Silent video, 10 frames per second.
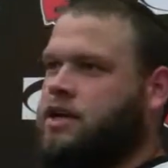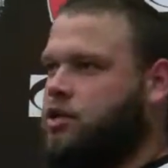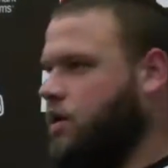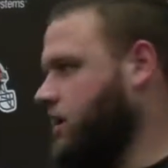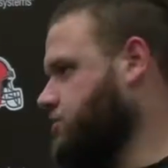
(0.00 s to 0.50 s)
you
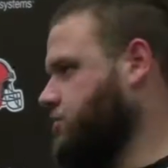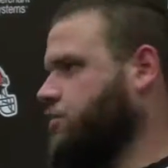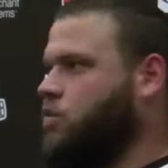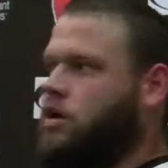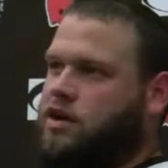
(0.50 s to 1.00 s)
know, guys are
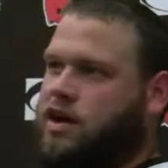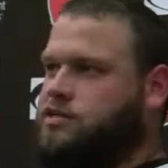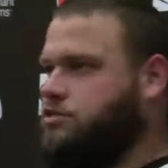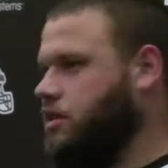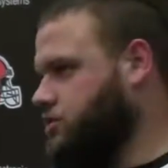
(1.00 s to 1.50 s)
moving well.
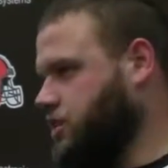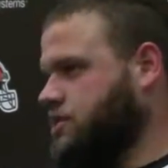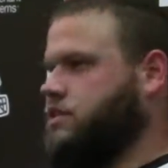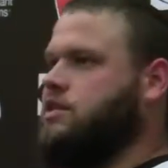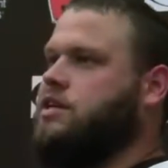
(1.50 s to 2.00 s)
Guys are
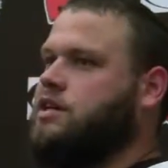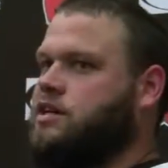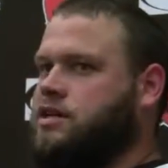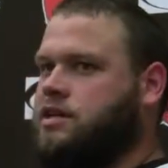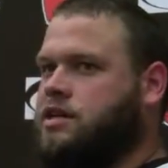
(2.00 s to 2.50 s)
adjusting to
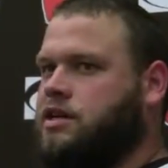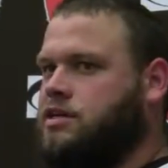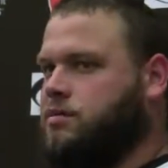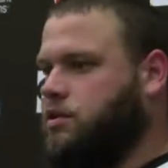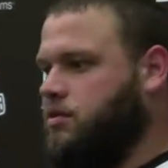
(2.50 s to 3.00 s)

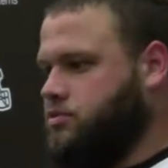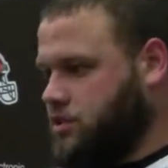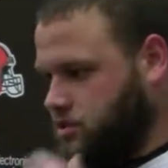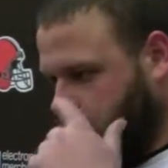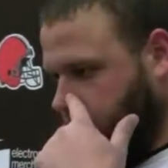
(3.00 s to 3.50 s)
the playing
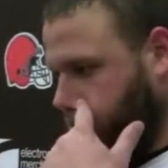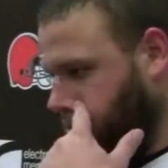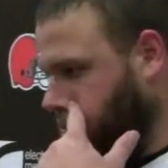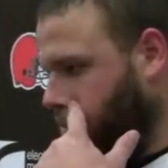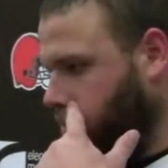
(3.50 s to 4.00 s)
positions. I know
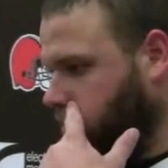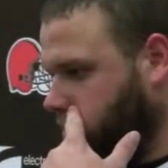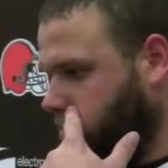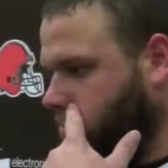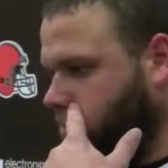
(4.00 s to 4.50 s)
Corbett
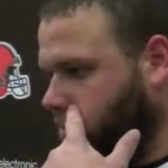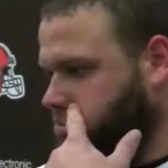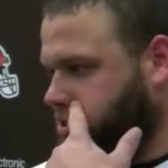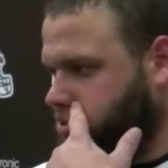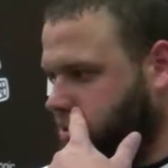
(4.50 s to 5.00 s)
took the one
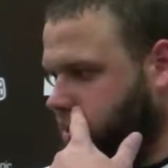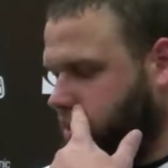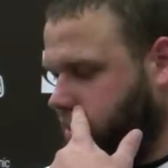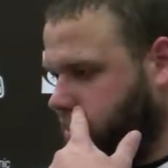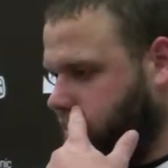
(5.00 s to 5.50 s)
reps
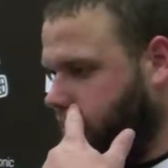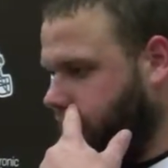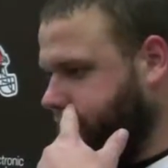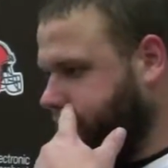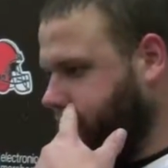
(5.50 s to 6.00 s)
yesterday and
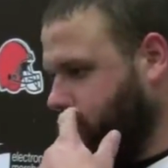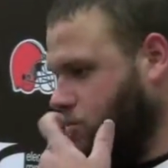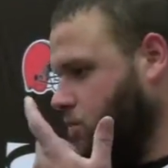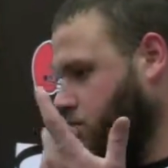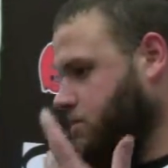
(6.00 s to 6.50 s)
Kyle took the
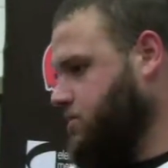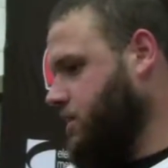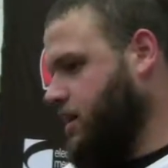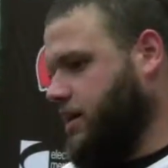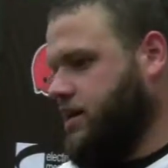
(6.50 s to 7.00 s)
one reps
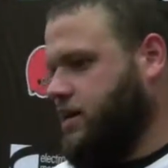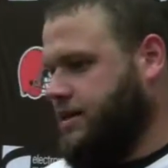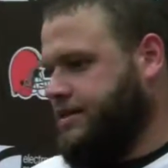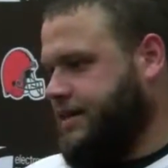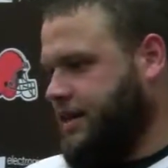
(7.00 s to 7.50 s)
today.